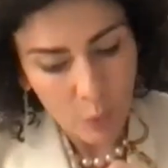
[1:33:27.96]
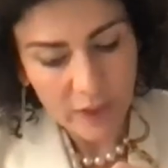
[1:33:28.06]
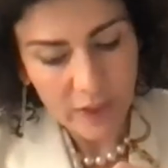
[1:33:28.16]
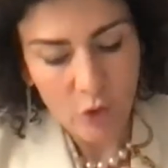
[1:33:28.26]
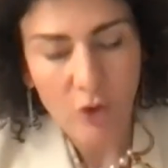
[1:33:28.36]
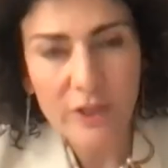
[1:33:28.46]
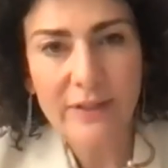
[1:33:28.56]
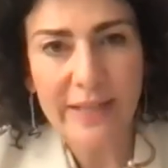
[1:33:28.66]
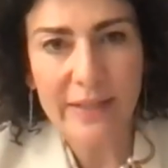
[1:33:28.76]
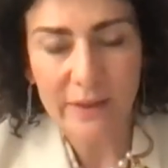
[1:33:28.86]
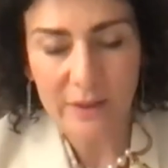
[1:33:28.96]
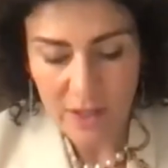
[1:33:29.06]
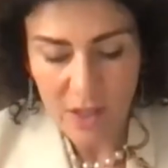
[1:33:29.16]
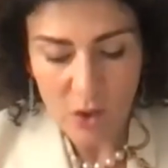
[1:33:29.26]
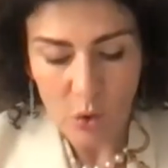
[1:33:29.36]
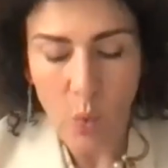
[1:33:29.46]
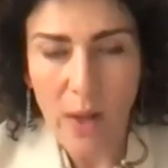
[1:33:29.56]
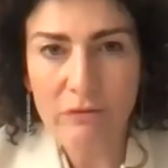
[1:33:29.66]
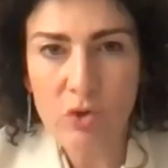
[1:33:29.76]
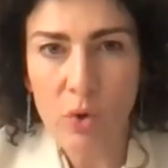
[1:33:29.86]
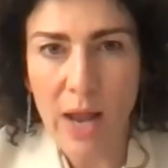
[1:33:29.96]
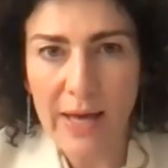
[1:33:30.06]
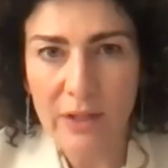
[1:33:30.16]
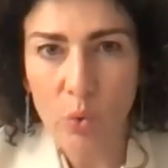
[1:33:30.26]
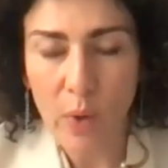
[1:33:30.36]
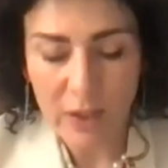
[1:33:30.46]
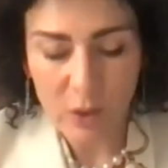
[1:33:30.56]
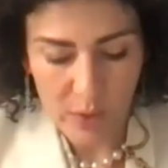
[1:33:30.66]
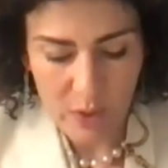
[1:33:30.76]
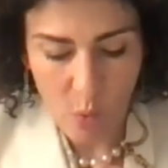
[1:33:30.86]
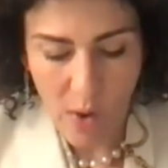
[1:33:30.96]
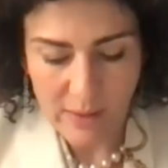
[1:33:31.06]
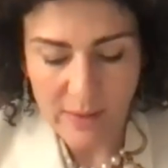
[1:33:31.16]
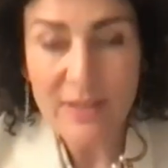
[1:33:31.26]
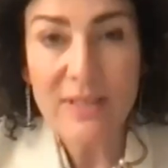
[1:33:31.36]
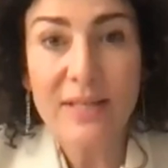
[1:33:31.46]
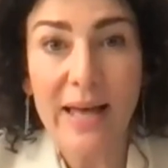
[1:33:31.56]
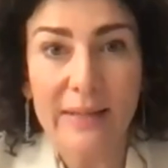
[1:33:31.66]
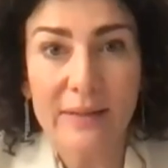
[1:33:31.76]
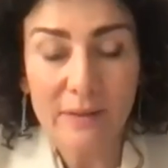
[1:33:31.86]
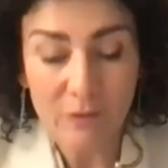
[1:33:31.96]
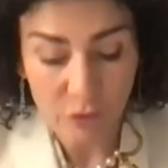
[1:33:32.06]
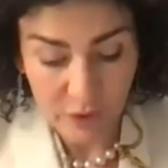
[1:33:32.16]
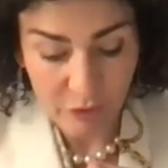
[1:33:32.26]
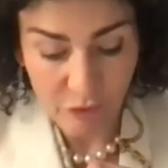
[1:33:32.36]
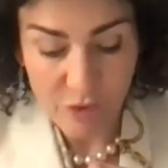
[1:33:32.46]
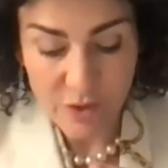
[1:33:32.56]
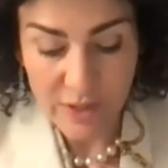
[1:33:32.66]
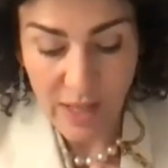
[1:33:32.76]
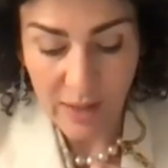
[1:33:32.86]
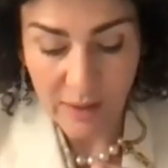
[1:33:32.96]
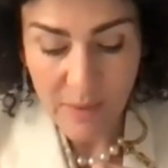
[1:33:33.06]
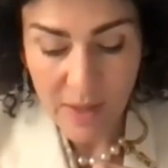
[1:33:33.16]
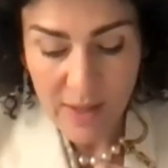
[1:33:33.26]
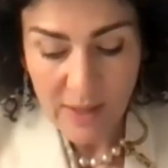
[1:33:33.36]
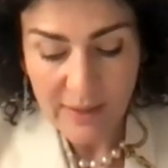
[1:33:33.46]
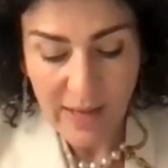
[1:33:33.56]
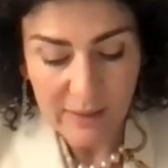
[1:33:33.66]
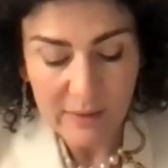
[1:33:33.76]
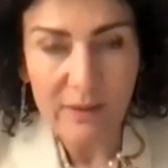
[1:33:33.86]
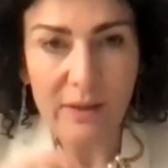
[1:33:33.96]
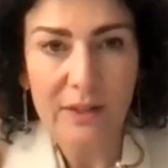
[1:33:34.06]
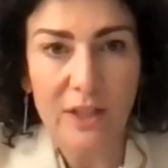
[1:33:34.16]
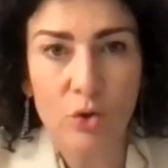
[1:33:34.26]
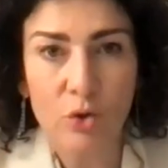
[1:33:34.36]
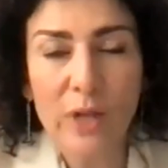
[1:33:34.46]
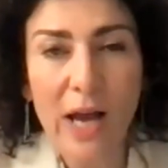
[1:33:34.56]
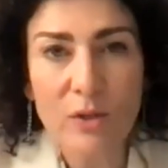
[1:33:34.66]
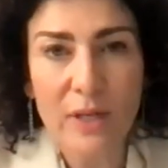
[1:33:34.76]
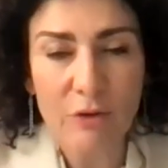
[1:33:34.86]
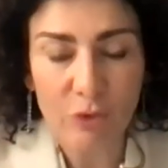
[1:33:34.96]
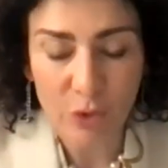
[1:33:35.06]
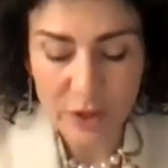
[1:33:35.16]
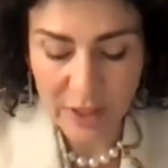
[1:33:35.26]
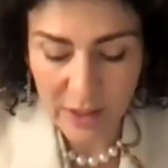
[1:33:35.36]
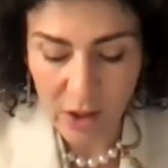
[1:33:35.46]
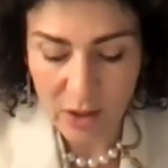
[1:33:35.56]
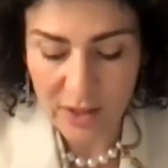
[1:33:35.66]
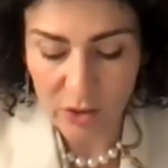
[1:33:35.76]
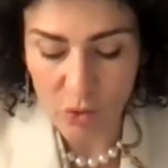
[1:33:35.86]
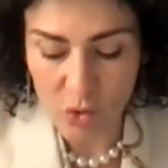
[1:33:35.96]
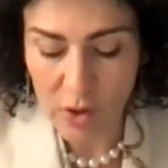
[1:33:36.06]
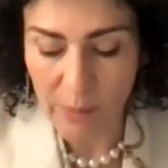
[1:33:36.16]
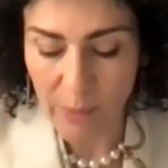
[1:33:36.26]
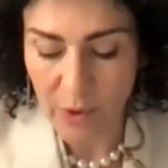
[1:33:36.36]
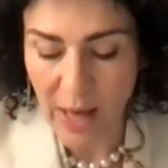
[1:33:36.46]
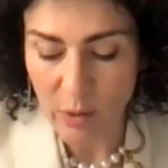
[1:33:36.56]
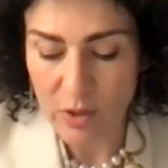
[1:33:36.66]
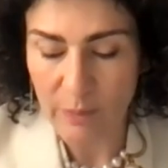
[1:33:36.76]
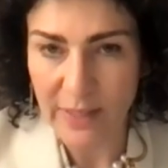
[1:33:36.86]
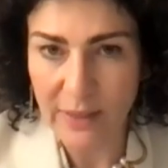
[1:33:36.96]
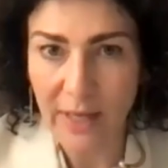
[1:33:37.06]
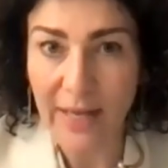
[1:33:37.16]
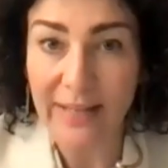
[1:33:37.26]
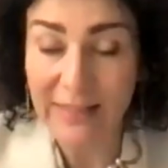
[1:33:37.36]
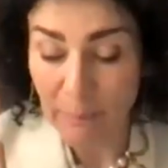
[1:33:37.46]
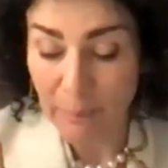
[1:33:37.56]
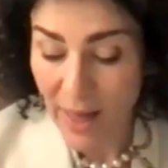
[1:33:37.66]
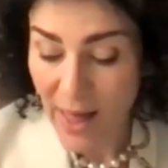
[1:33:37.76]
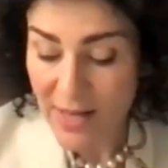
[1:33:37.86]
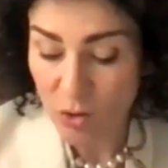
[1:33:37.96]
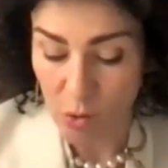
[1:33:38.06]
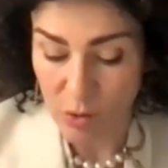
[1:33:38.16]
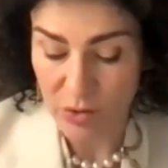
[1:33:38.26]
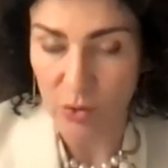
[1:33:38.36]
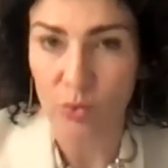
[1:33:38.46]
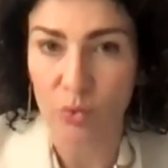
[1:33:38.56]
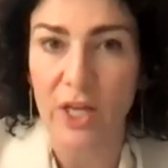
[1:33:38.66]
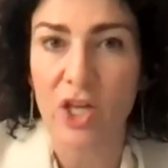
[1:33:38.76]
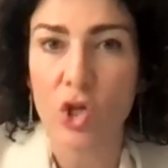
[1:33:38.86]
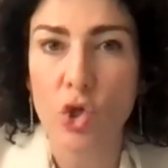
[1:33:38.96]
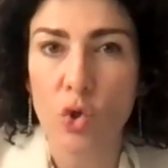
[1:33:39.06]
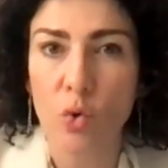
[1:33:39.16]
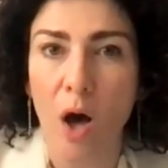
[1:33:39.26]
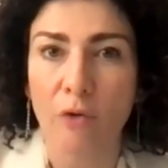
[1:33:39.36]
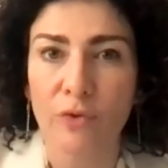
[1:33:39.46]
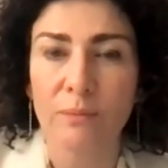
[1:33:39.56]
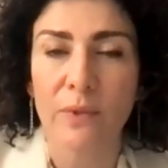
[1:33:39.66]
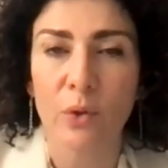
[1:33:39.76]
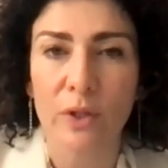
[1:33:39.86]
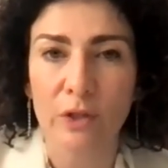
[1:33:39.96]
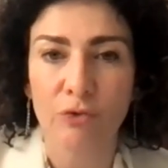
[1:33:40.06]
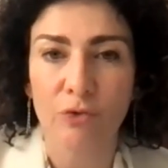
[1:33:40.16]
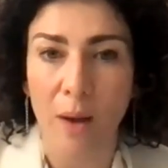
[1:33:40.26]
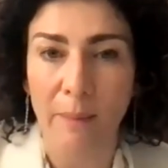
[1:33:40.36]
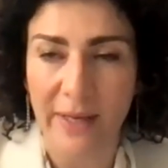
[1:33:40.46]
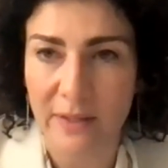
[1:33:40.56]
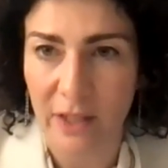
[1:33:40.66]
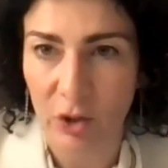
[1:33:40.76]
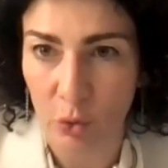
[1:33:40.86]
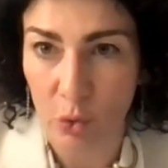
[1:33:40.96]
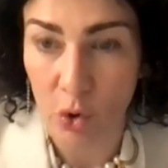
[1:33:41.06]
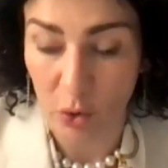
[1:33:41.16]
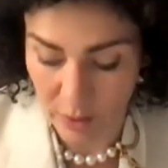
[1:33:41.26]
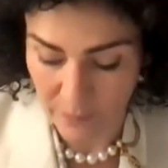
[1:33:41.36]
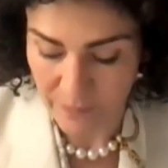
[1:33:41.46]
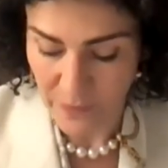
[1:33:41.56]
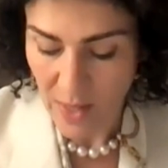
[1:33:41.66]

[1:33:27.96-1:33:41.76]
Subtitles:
with an order dated 12 July 2021, said for the first time that the 2014 constitutional pronouncement, it applies also to the issue of immunity from execution,